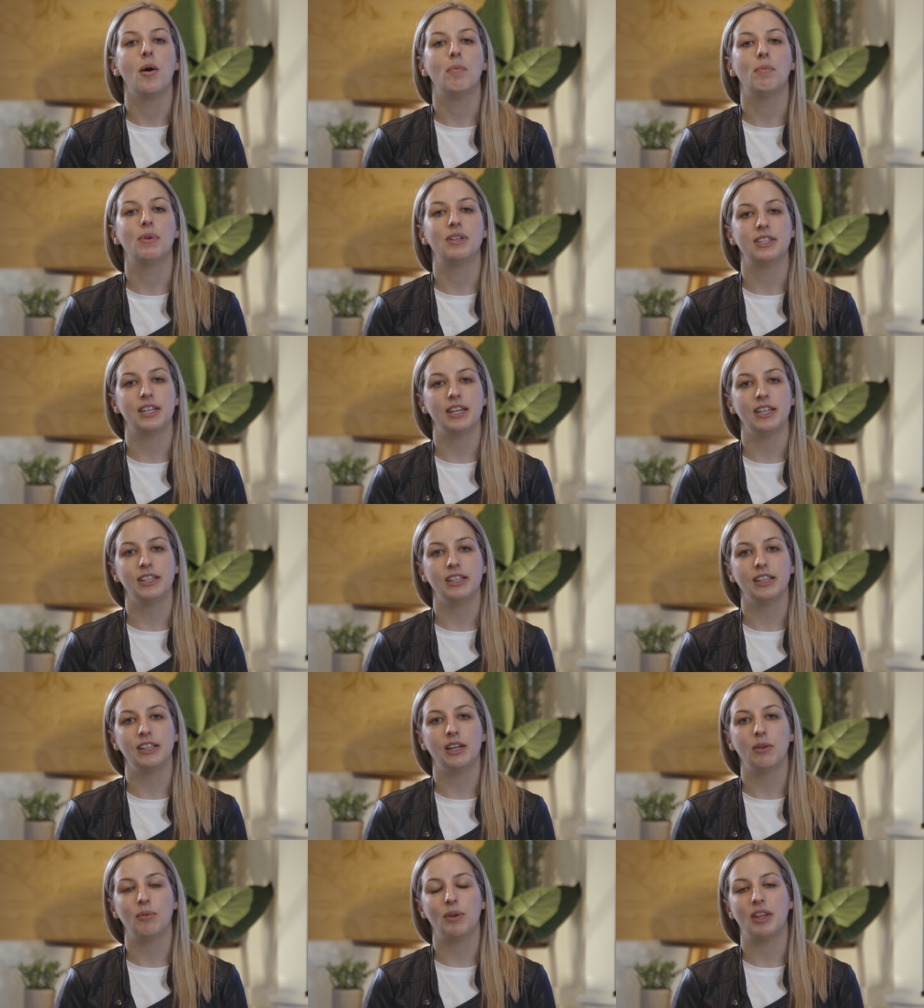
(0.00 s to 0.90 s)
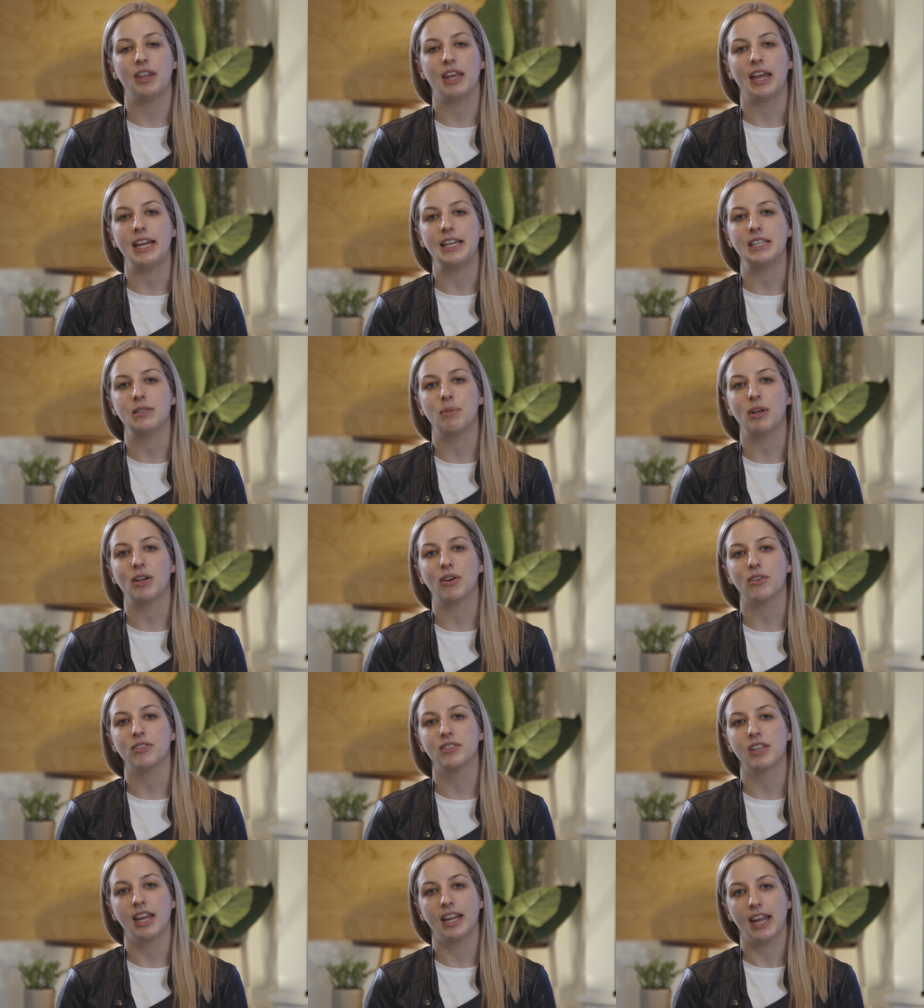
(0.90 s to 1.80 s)
particularly with these
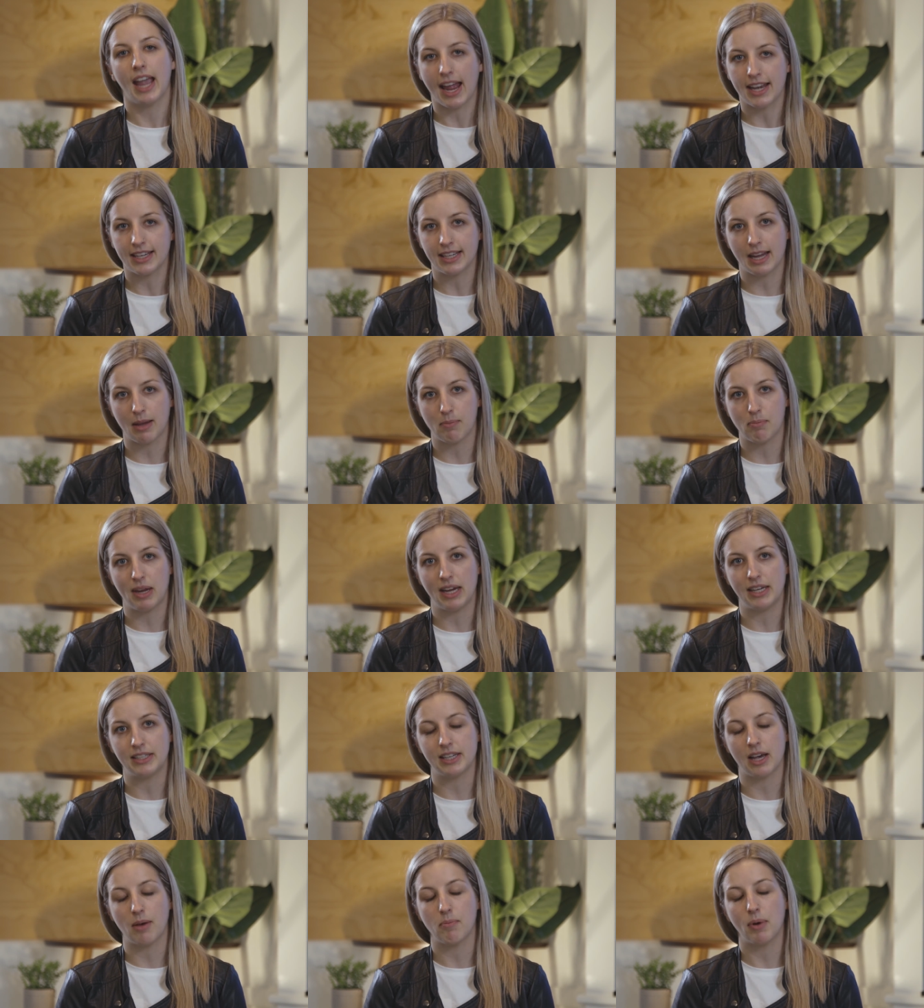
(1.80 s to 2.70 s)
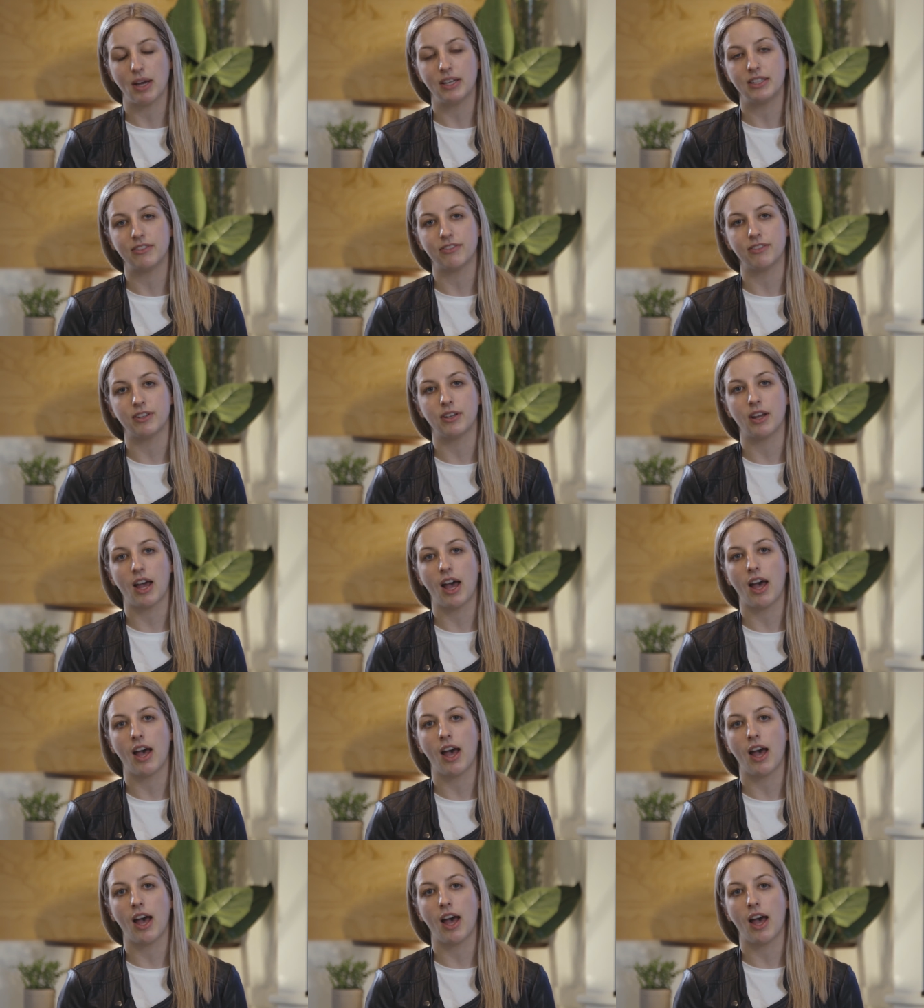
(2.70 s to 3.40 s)
because they can get picked up by different